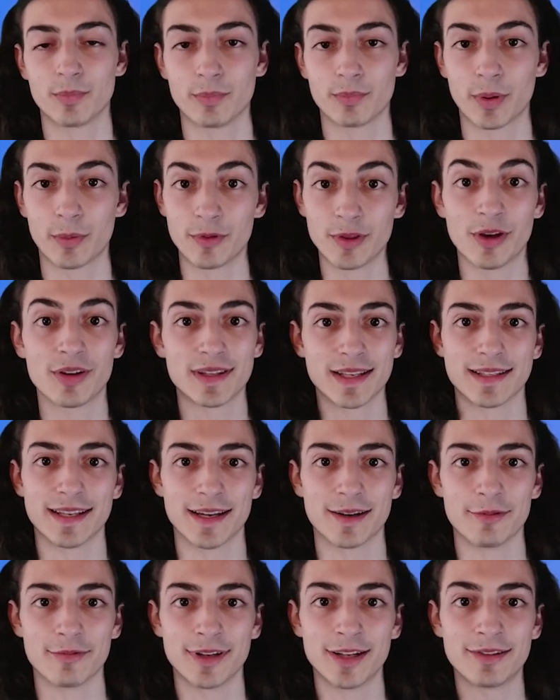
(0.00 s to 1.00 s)
But we're not done
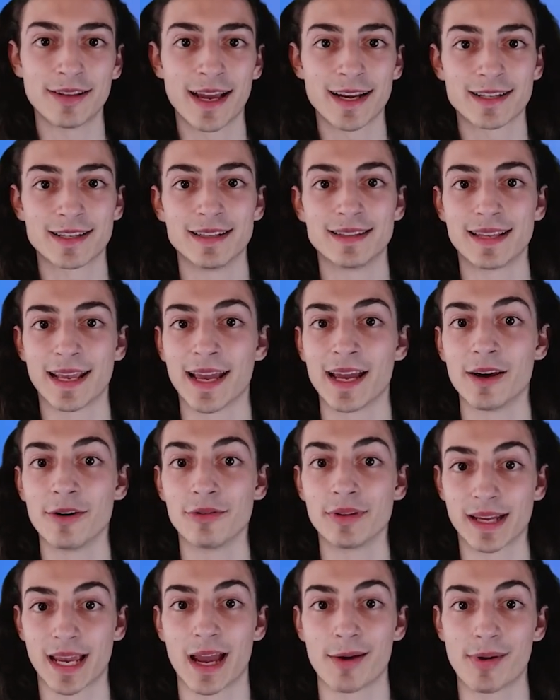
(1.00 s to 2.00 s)
yet. We need to actually
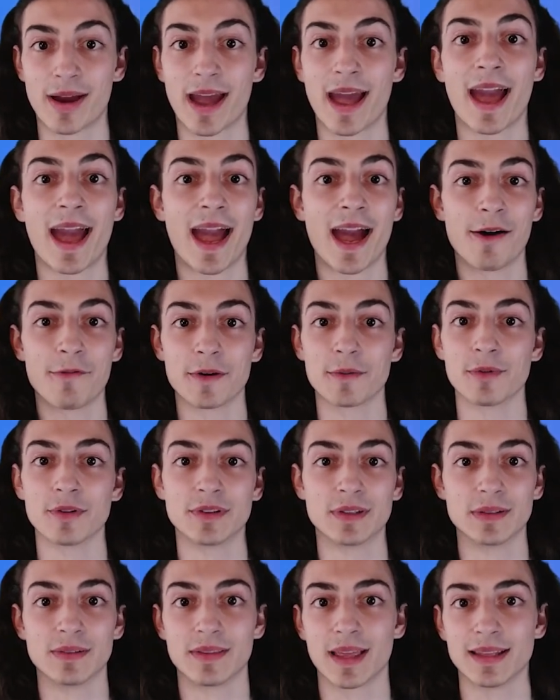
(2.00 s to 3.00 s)
tell Nakama how we
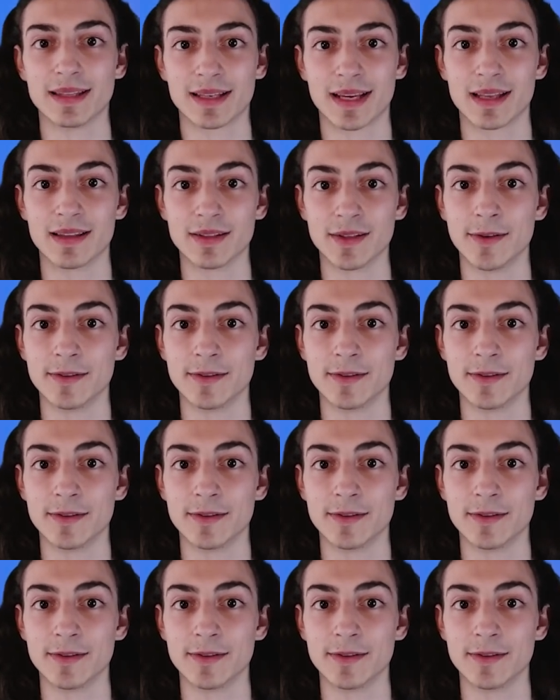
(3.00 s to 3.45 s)
want to authenticate the